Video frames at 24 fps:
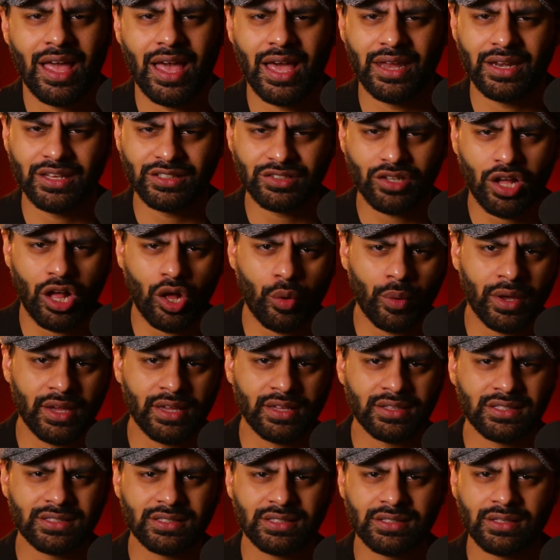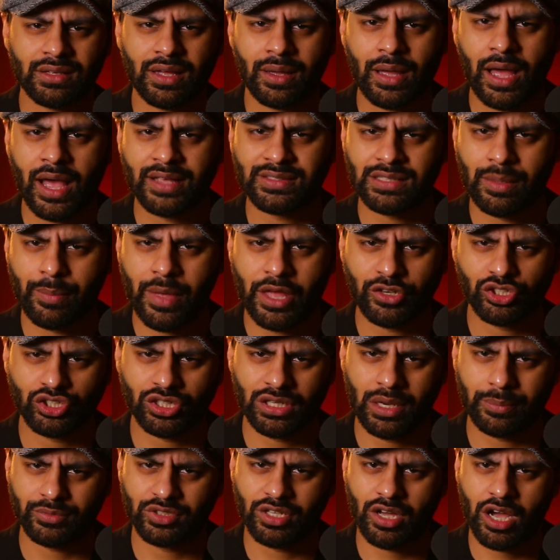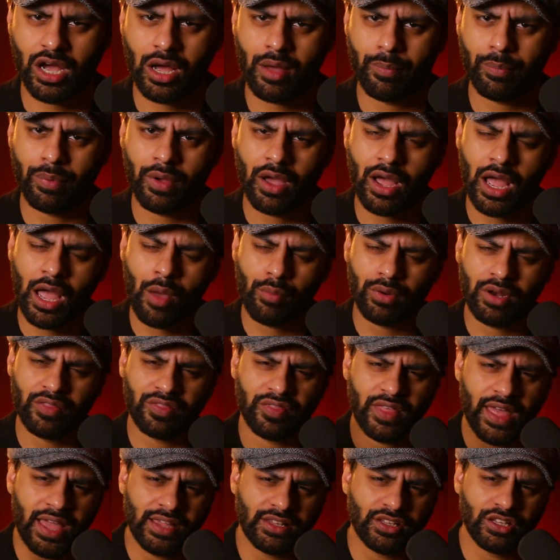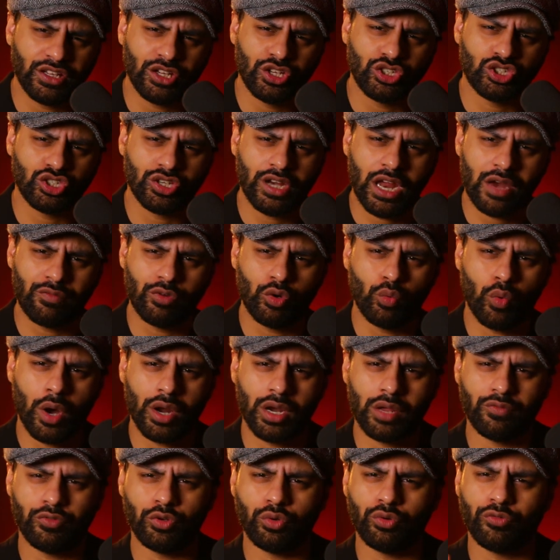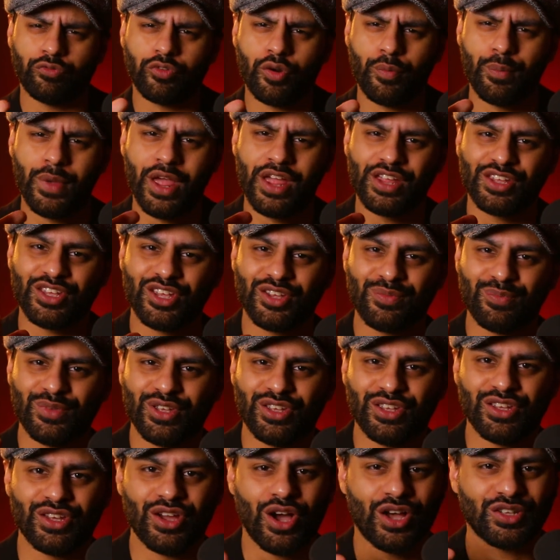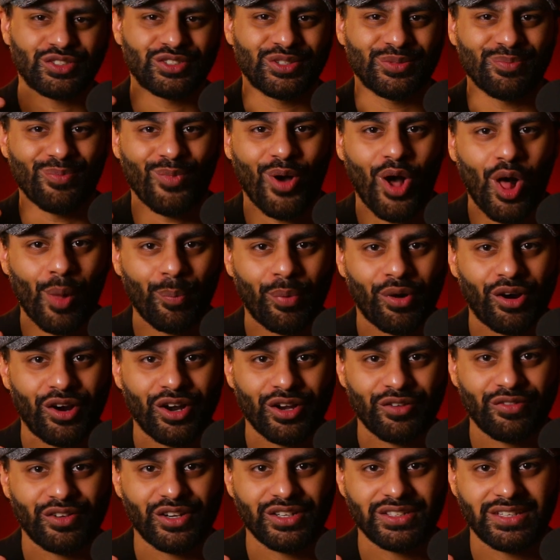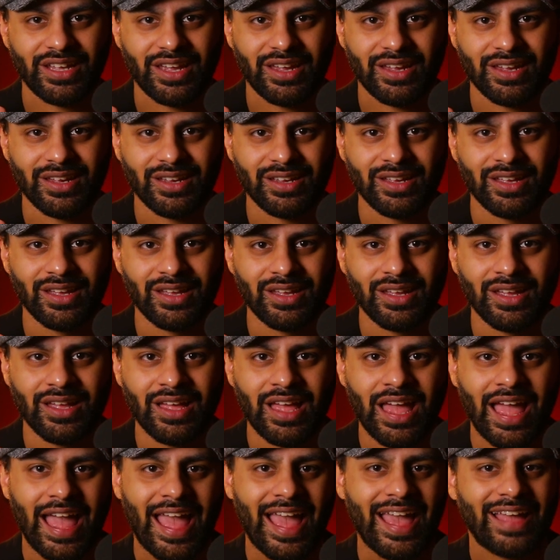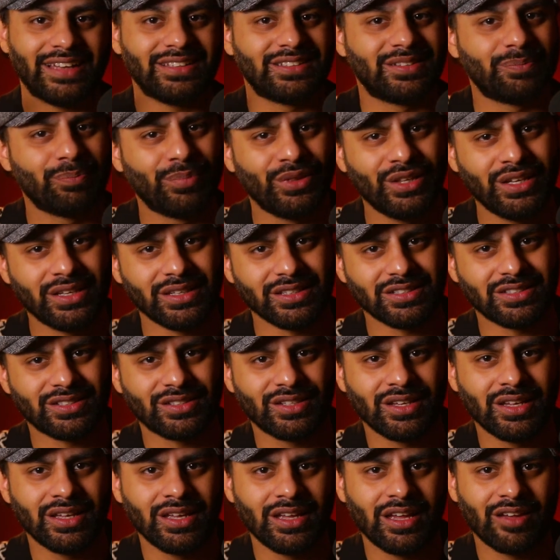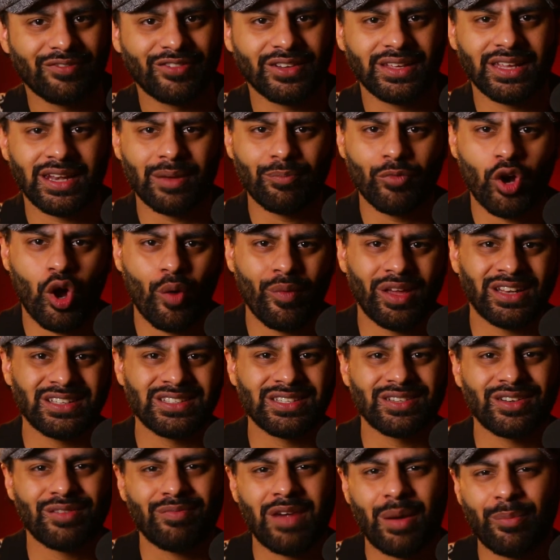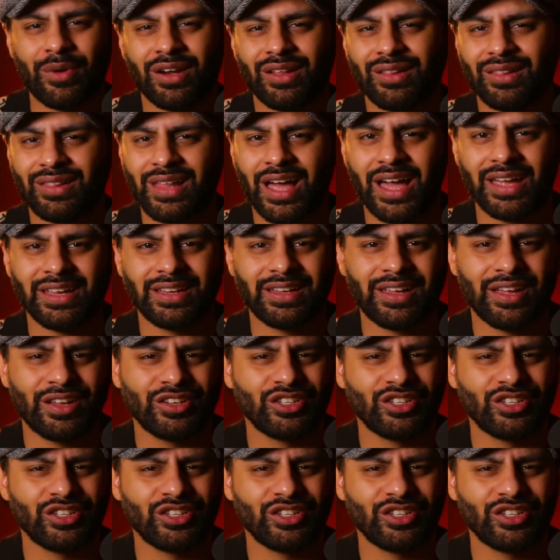And as always, as I mentioned up top, I want to thank each and every one of you for making me a small part of your day. And please, if you get a moment, remember to like,